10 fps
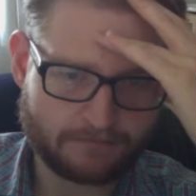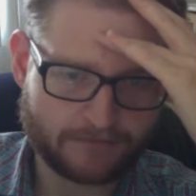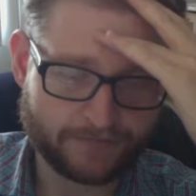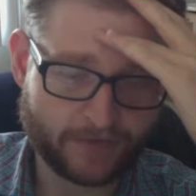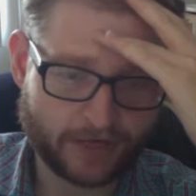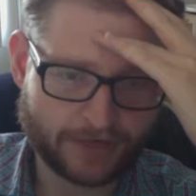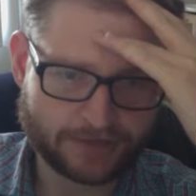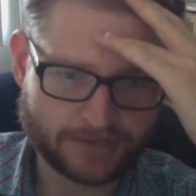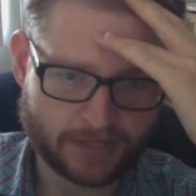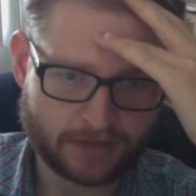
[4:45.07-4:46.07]
Very
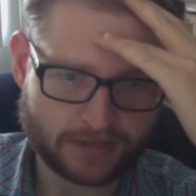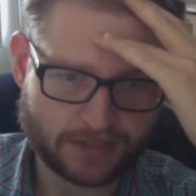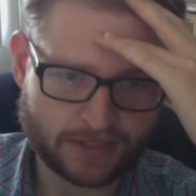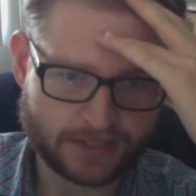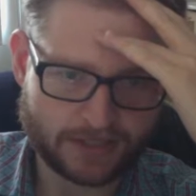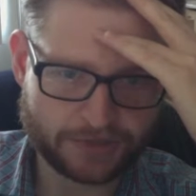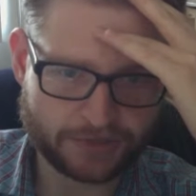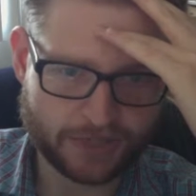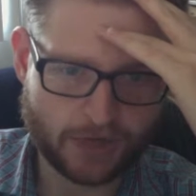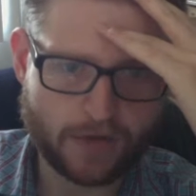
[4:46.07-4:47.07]
interesting. It's an
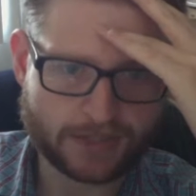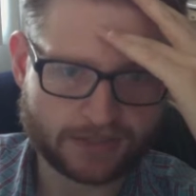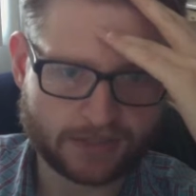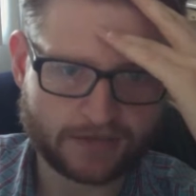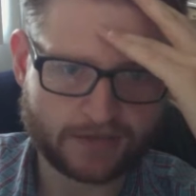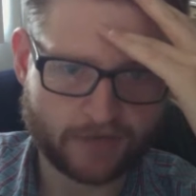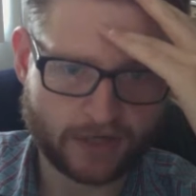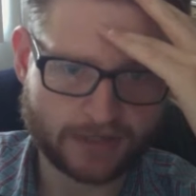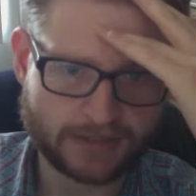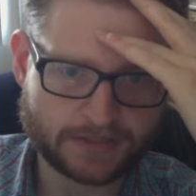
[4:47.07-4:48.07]
interesting question at the very
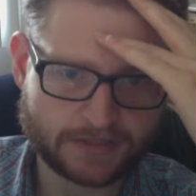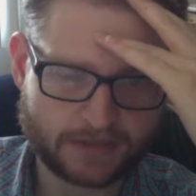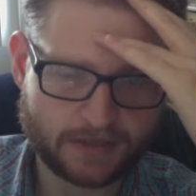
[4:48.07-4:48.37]
least.